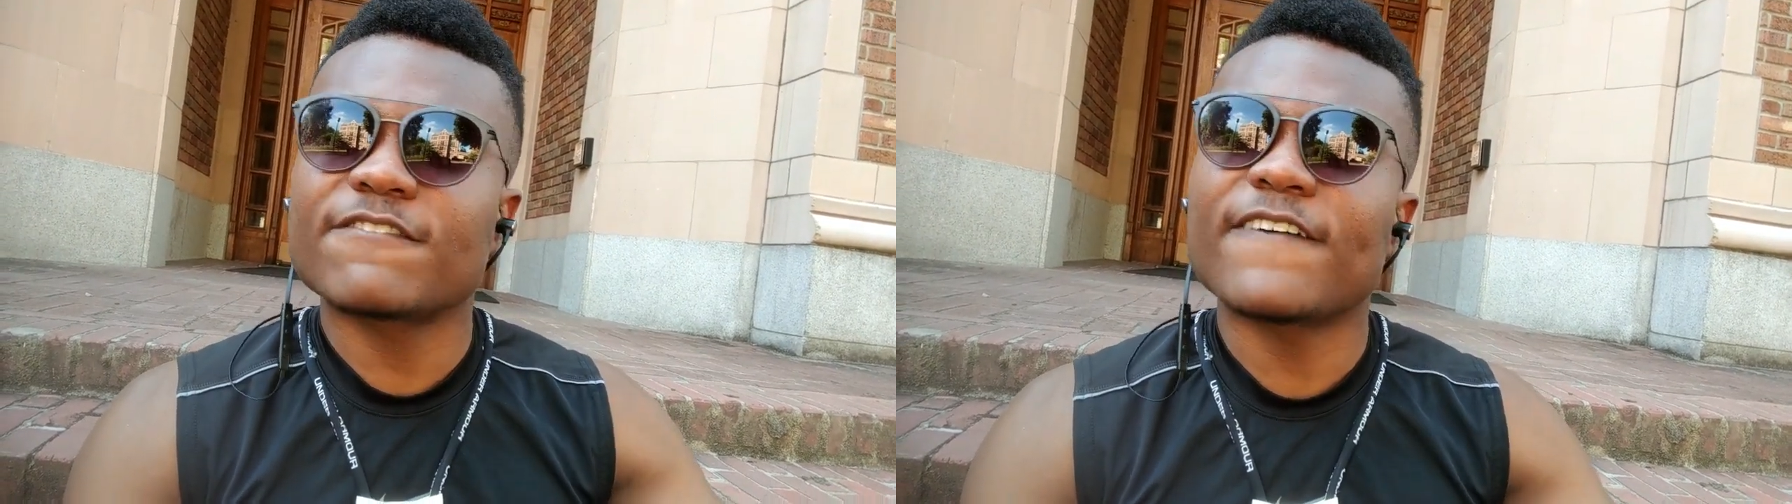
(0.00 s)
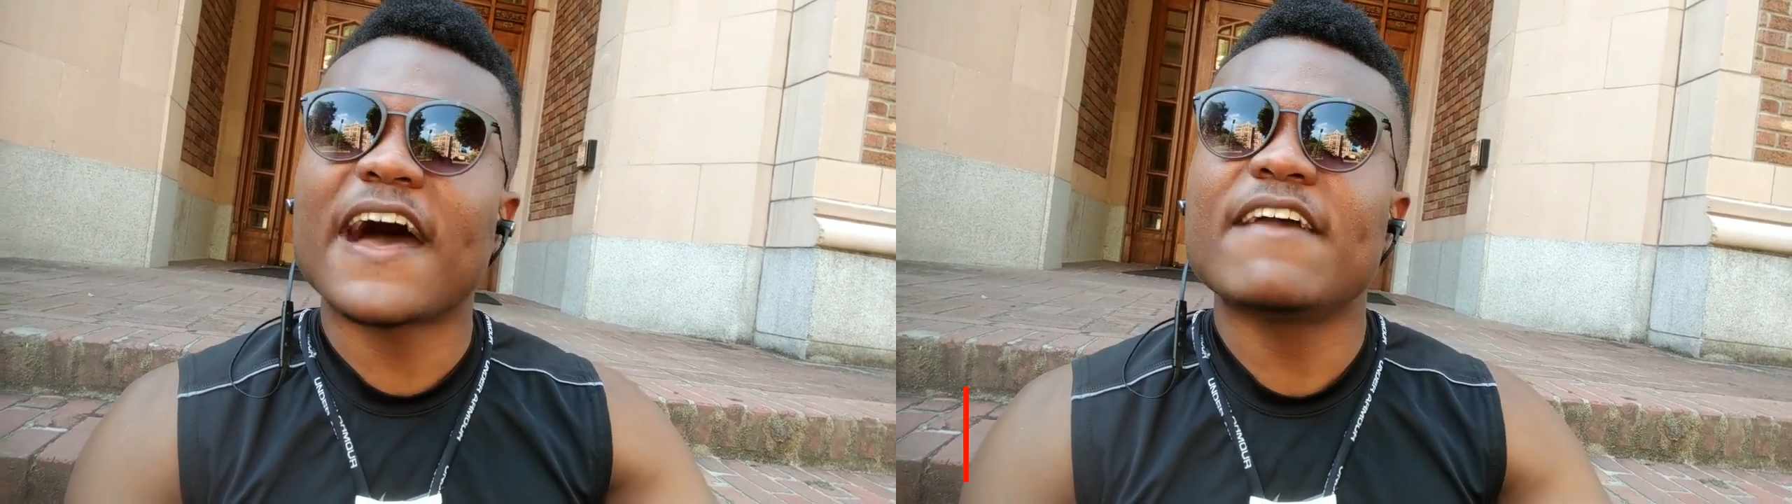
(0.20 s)

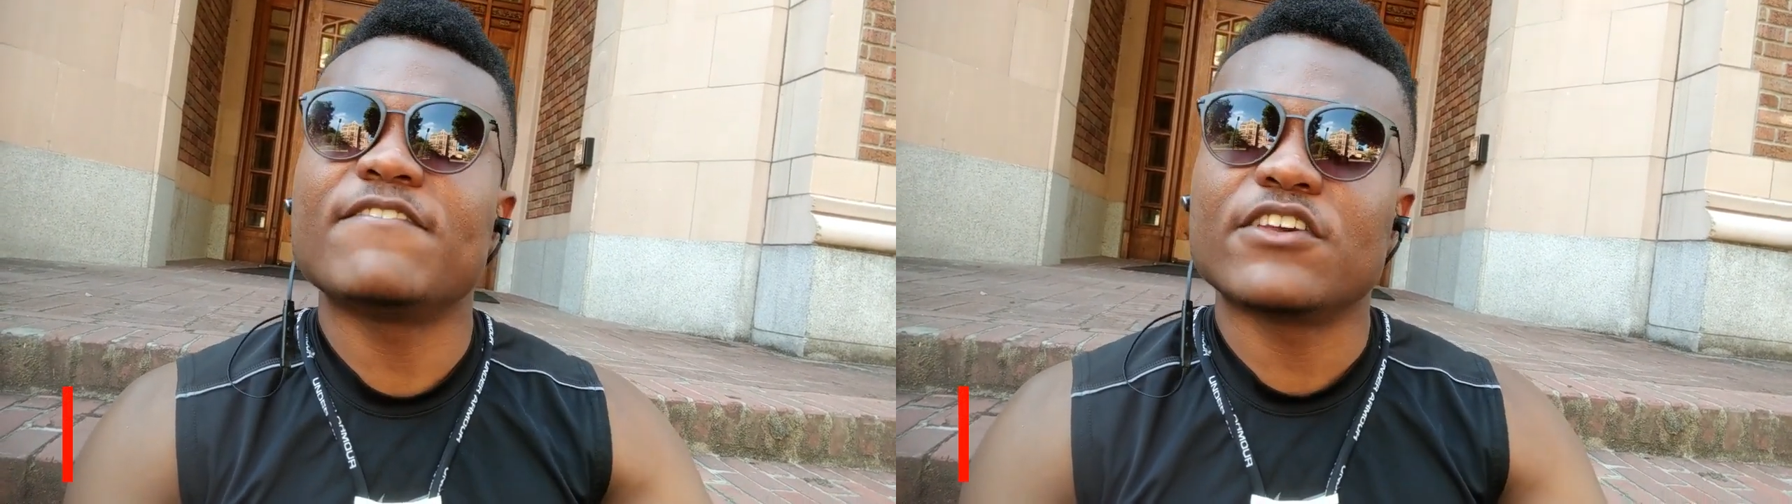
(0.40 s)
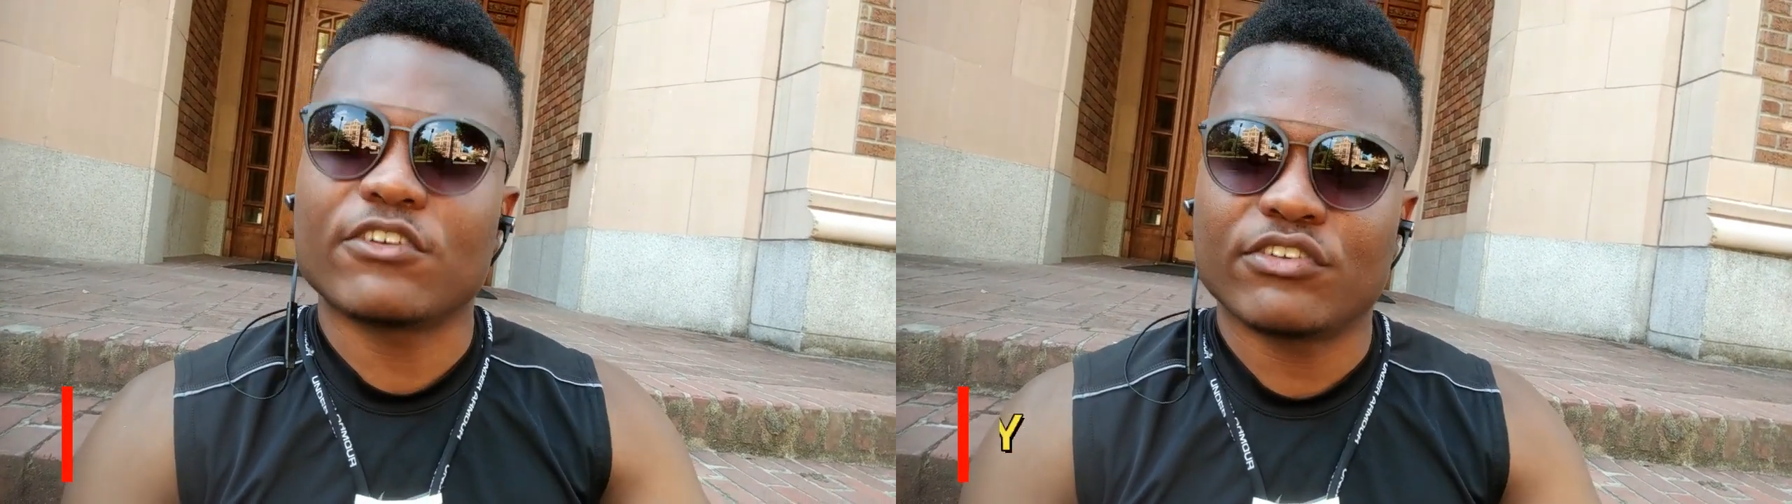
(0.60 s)

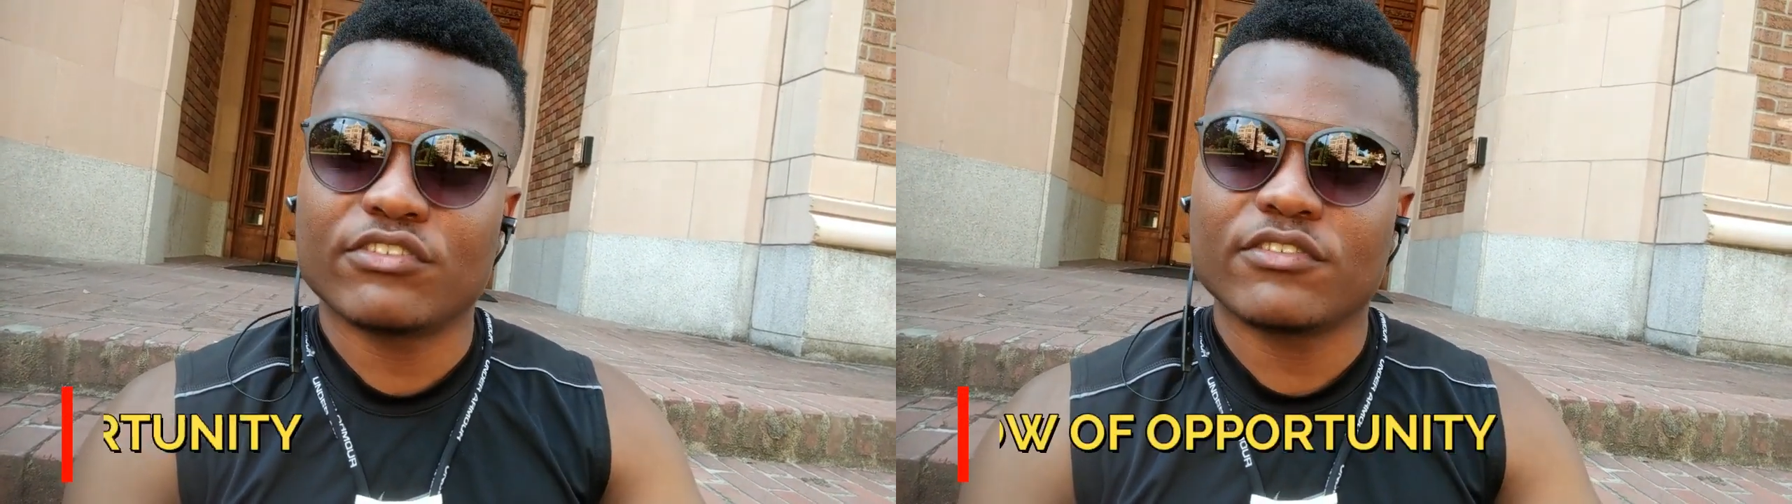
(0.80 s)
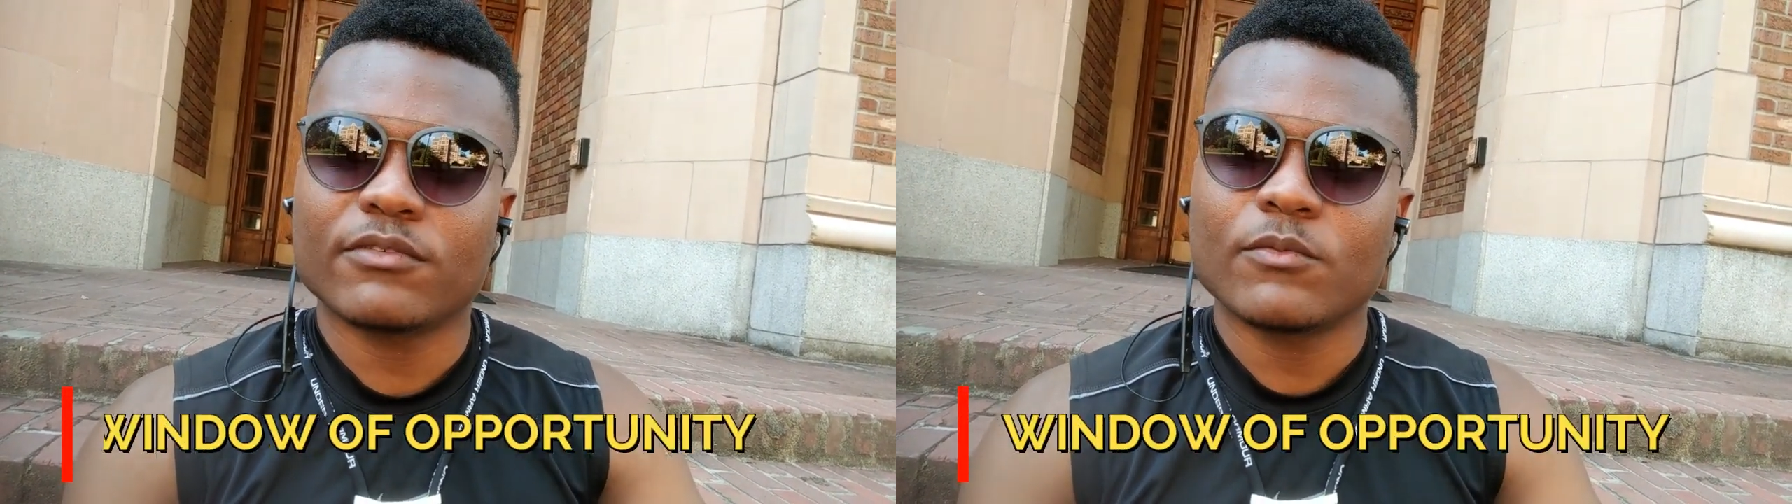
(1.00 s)
5
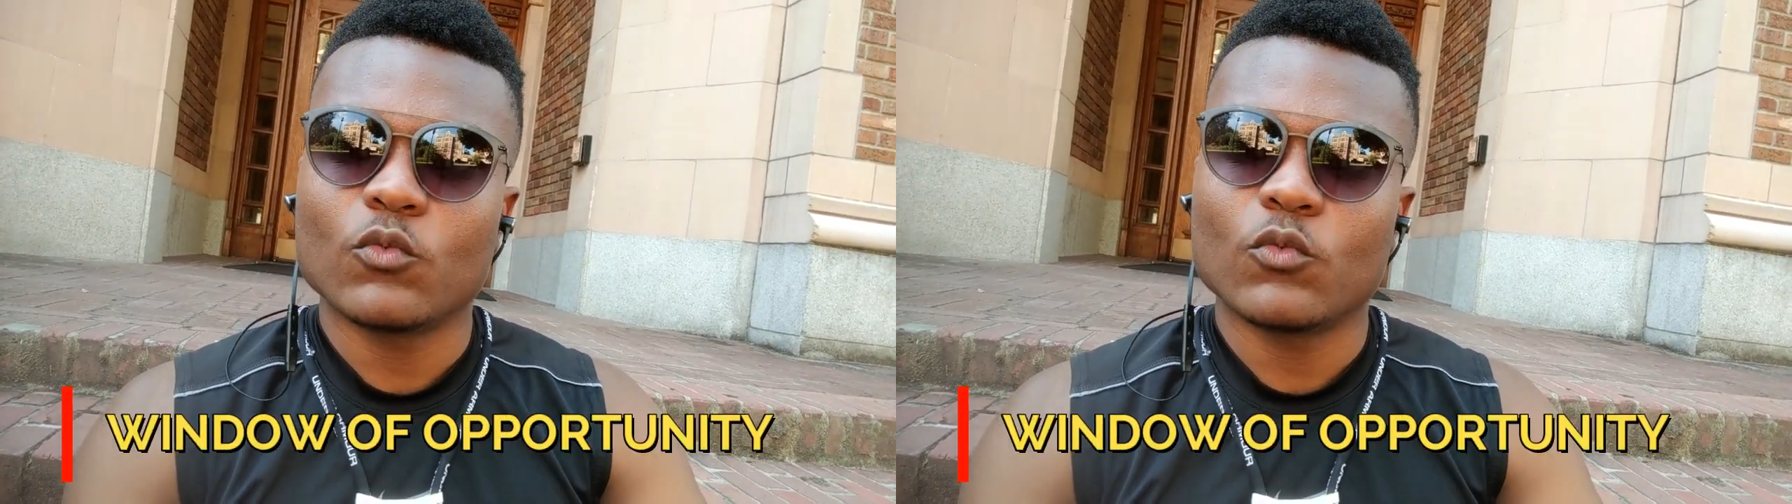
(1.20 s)
years